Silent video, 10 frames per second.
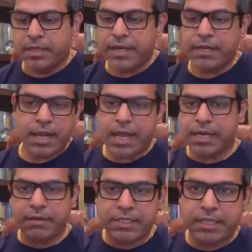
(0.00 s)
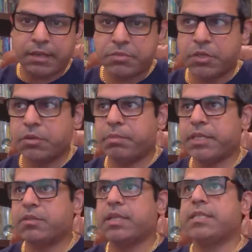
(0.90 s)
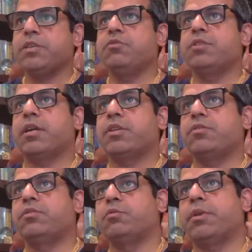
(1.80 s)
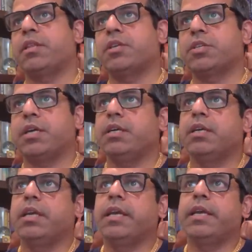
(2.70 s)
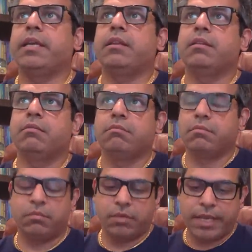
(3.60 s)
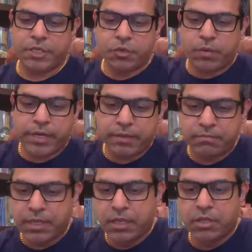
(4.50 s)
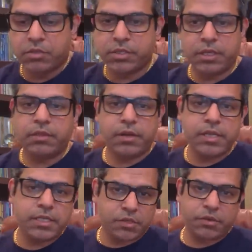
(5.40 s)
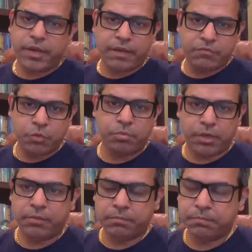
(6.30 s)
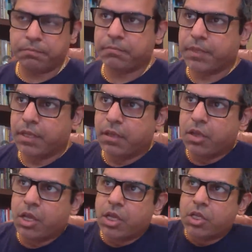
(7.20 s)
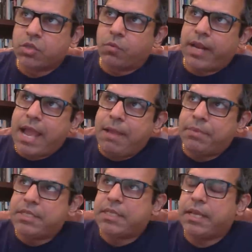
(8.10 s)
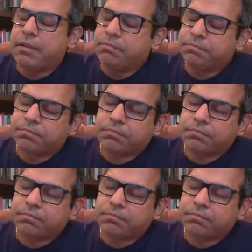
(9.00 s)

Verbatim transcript: then karkavastha comes into play so let's say you started your jupiter dasha in age 20 so till 36 you're going to have jupiter so what happens then